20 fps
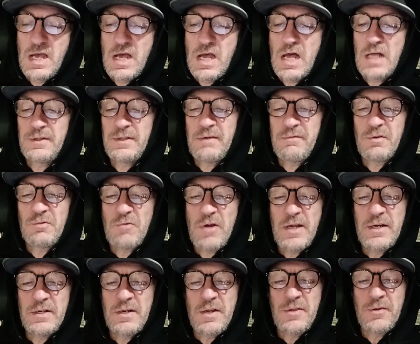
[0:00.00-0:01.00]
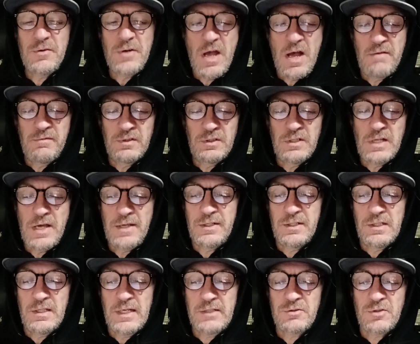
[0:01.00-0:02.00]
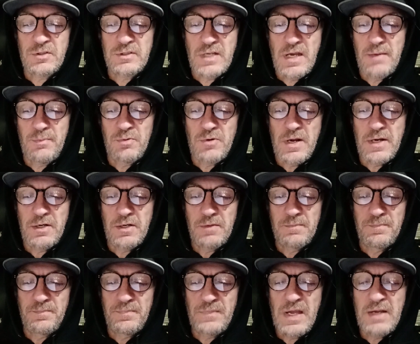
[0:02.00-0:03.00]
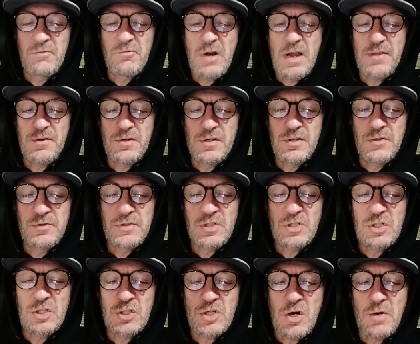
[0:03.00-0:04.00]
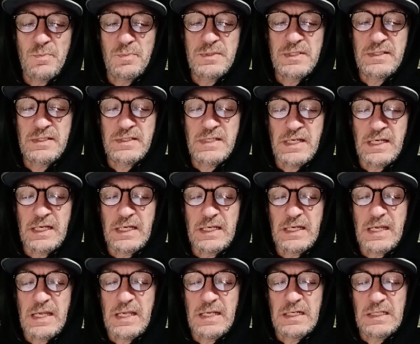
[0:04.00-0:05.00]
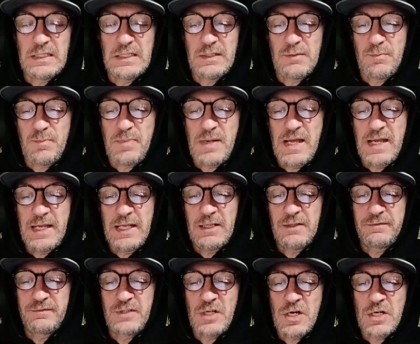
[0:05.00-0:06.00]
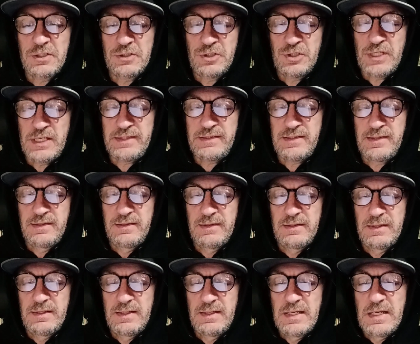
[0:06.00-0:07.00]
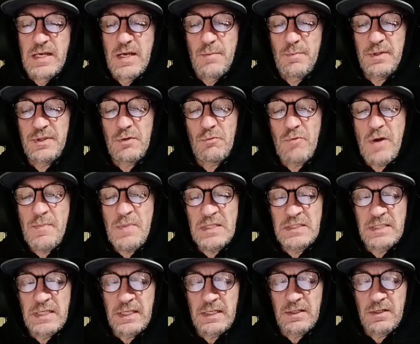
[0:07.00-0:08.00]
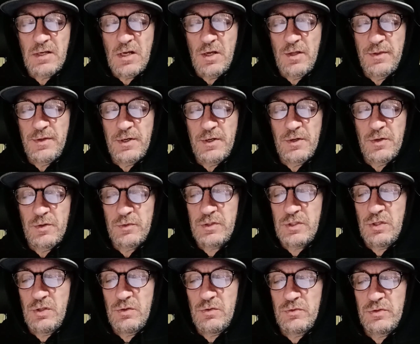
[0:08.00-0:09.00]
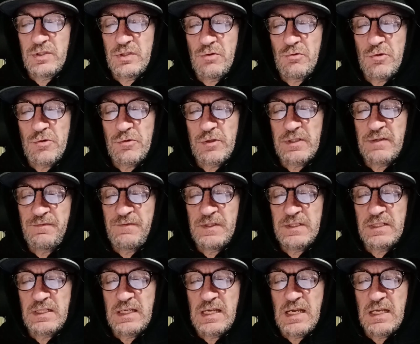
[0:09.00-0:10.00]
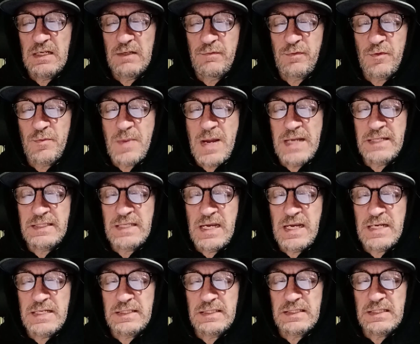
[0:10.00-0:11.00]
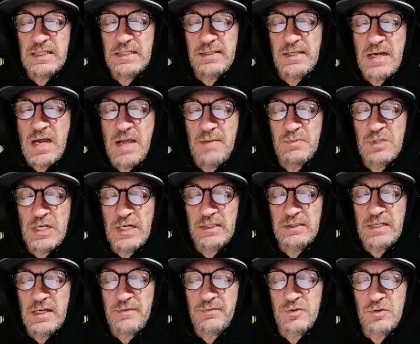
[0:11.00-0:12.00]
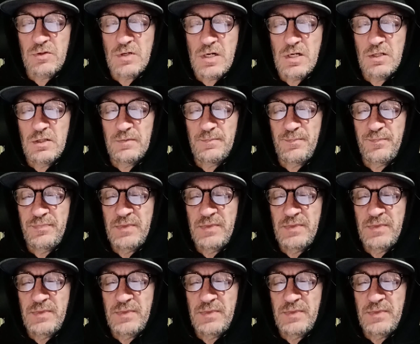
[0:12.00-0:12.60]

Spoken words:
I'll never write another novel on an electric typewriter. I'd rather use a sharp stick and a little pile of dog shit. But the Remington, although too pseudo-sophisticated for my taste, is an object, after all.